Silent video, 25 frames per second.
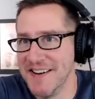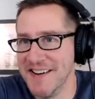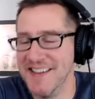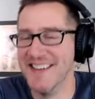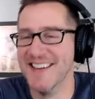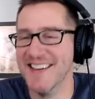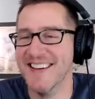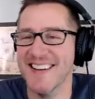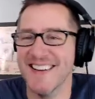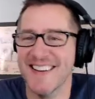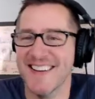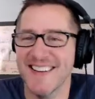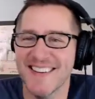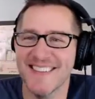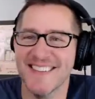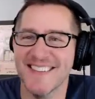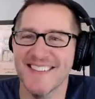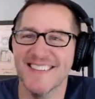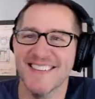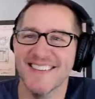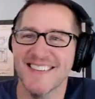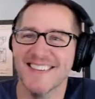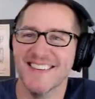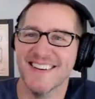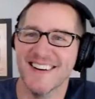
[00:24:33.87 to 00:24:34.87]

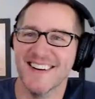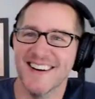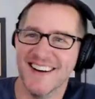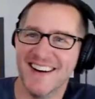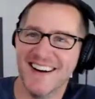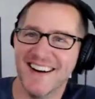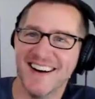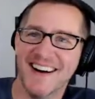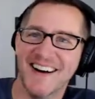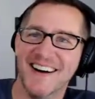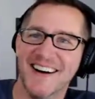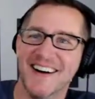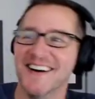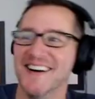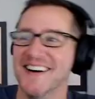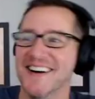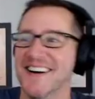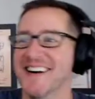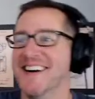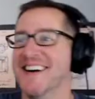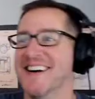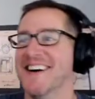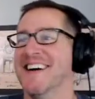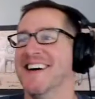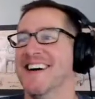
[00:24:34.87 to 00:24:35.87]

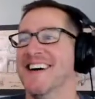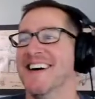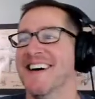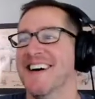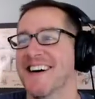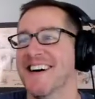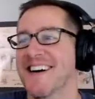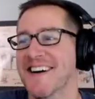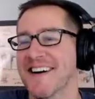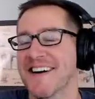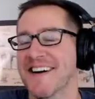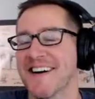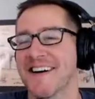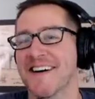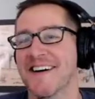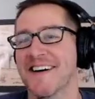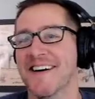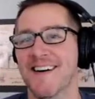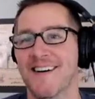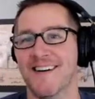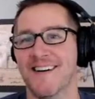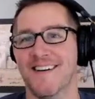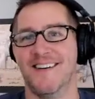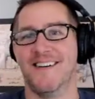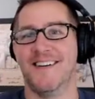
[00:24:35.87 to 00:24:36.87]

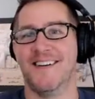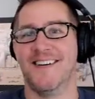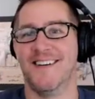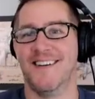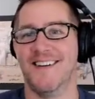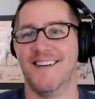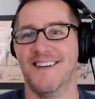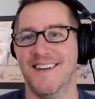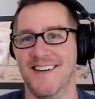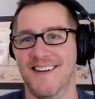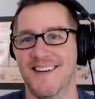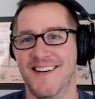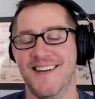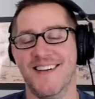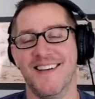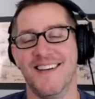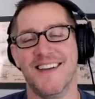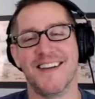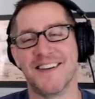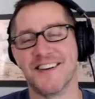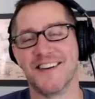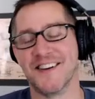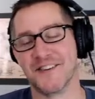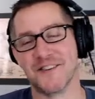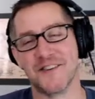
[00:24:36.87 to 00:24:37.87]

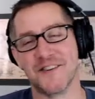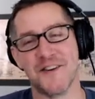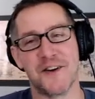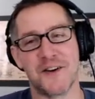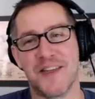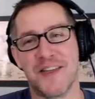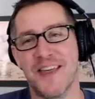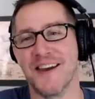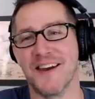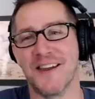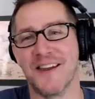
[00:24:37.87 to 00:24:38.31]
[no speech]